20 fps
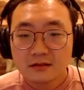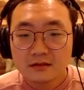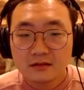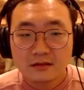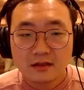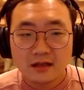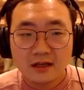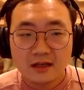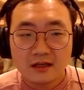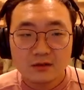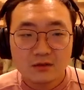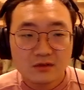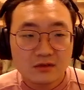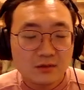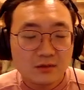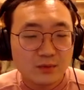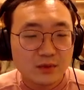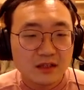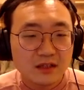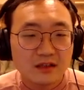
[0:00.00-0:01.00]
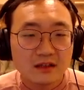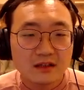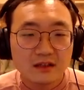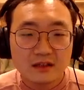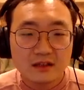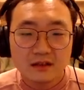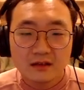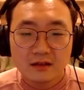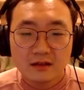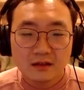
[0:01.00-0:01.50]
I want
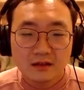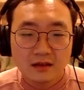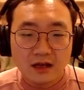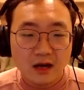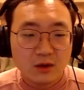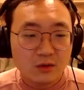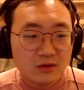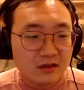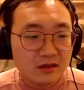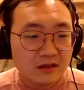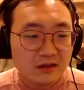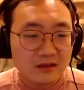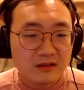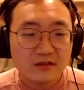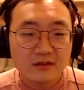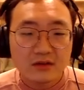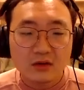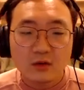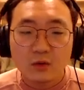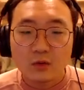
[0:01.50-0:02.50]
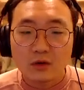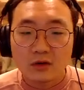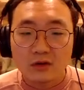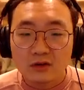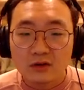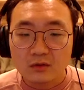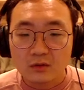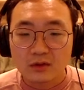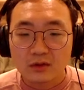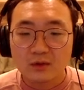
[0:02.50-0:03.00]
to live in a world
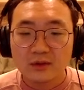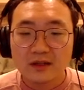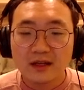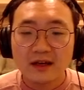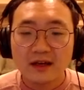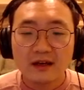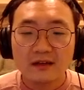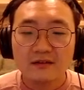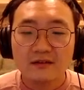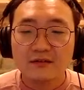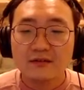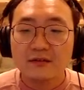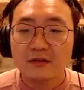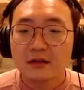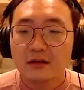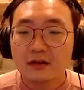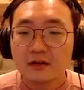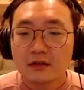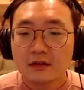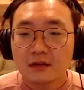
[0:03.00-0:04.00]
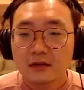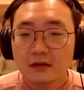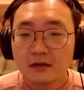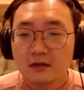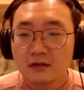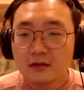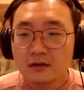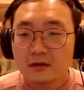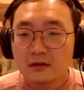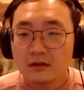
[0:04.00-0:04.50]
where we have
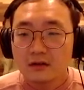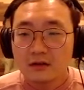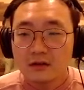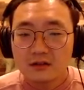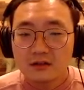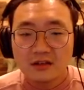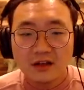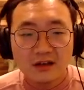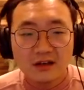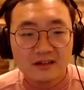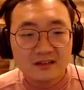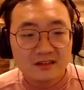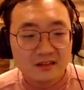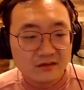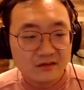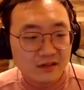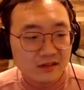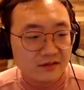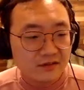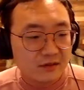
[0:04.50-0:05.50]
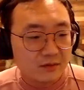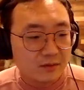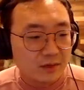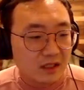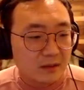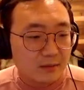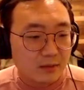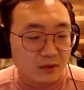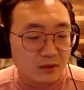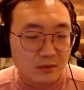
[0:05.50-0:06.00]
tons of different
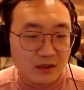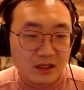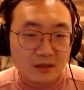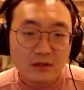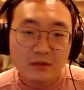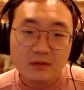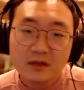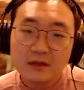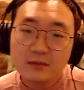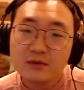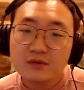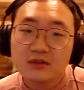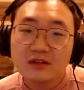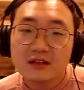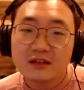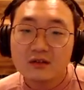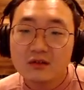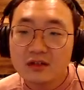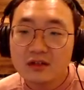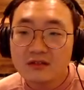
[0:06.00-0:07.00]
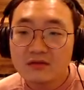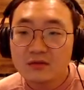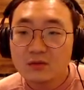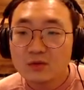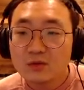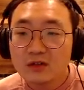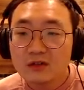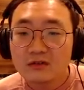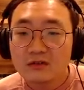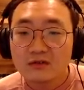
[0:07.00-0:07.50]
people. Maybe people that don't even
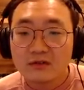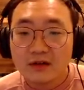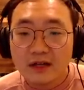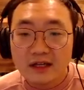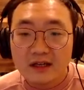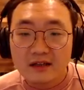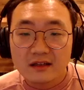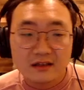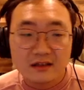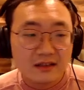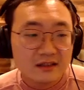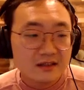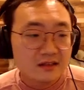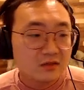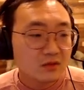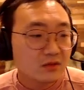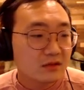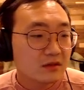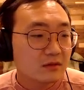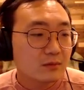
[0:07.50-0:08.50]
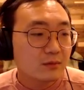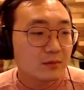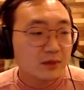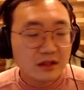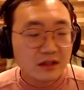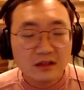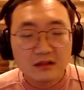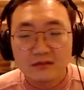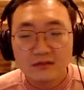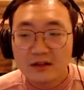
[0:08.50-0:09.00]
want to raid. They just want to
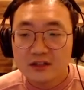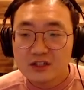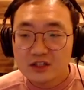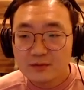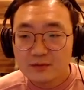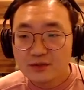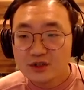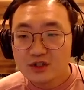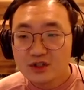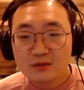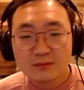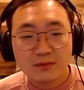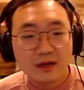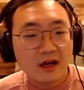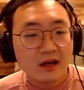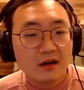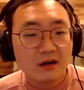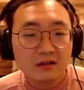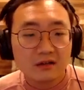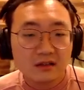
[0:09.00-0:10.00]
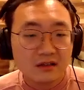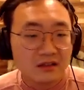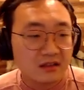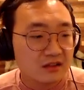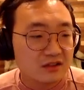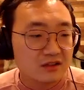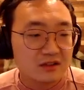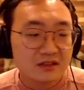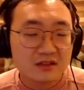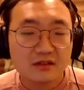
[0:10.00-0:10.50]
be a Retribution paladin and
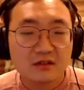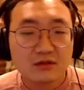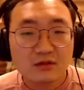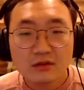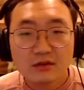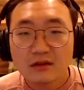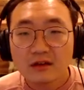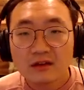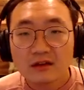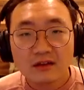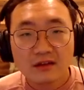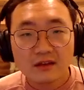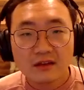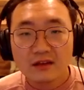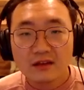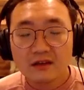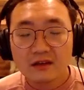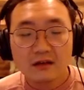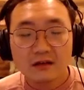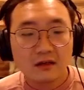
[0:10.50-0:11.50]
just do their thing.